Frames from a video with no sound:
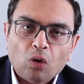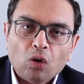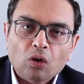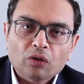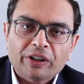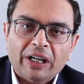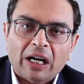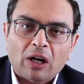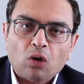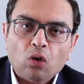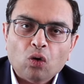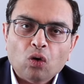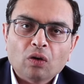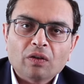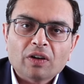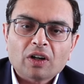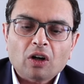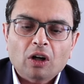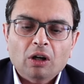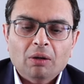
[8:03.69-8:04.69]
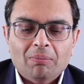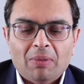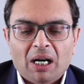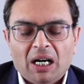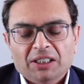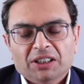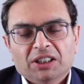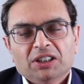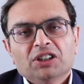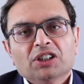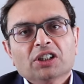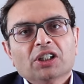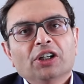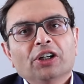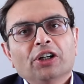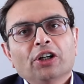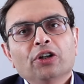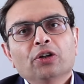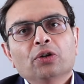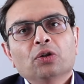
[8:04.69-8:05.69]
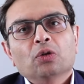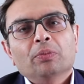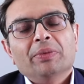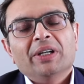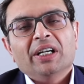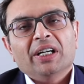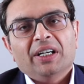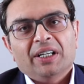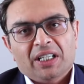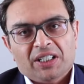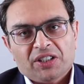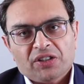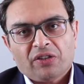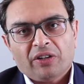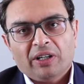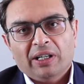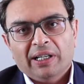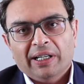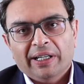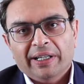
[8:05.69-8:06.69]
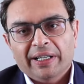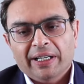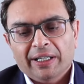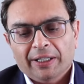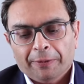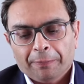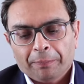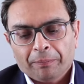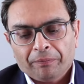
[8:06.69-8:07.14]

their overall margins continue to be industry leading.